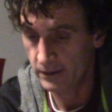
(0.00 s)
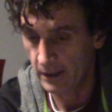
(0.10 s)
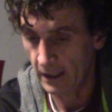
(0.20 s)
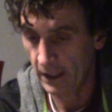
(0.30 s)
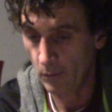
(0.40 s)

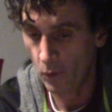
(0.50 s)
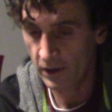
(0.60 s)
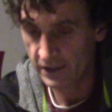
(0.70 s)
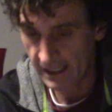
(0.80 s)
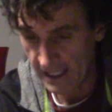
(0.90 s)
I want
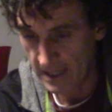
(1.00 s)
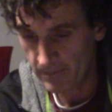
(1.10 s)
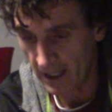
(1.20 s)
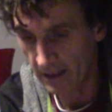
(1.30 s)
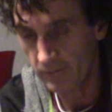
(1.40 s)
to keep
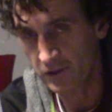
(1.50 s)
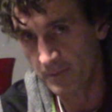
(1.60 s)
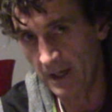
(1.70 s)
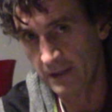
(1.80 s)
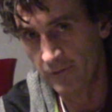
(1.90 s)
that
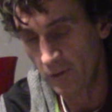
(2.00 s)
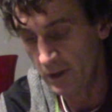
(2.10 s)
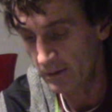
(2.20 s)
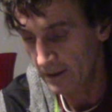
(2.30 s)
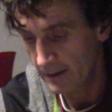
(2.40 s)
respect for
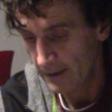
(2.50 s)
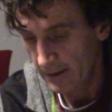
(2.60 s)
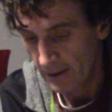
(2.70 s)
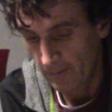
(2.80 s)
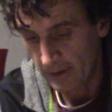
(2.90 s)
you.
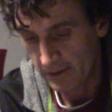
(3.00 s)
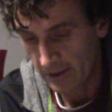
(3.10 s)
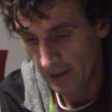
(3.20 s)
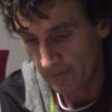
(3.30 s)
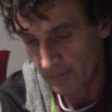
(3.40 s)
But
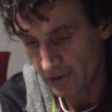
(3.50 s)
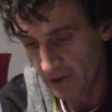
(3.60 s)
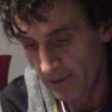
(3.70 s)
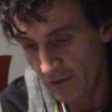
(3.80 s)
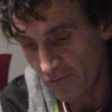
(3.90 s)

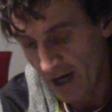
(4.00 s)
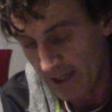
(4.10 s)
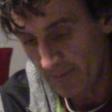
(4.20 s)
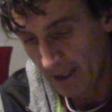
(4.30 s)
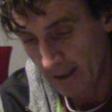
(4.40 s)
somebody
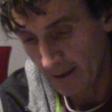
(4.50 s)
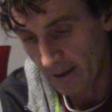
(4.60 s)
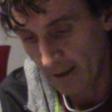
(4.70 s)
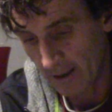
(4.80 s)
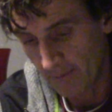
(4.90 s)
read me
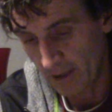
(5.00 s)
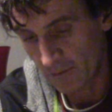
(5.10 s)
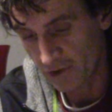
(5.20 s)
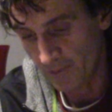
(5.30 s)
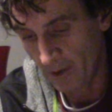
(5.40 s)
a
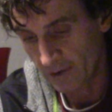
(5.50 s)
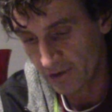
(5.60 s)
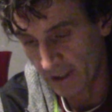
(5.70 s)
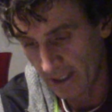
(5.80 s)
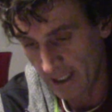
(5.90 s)
response
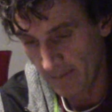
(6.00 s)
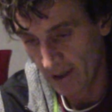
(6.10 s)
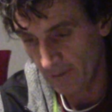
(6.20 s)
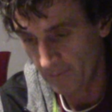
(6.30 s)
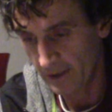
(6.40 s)
in an
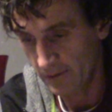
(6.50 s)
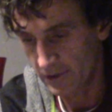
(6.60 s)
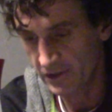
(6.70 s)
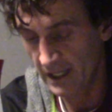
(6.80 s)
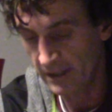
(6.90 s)
email that you had
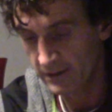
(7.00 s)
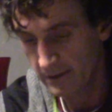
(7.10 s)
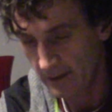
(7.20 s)
sent